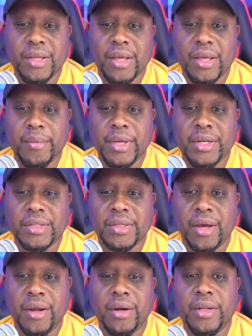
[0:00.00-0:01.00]
I mean, it's
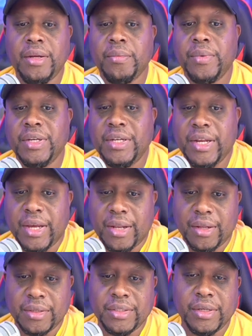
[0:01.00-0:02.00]
utterly
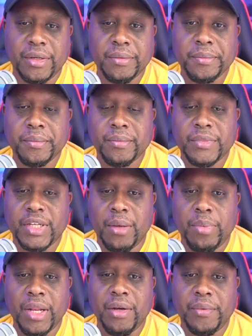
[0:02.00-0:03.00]
ridiculous here,
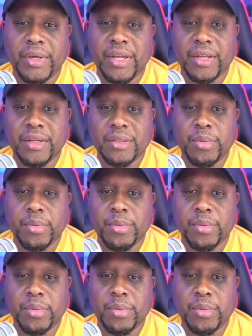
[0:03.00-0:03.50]
completely ridiculous.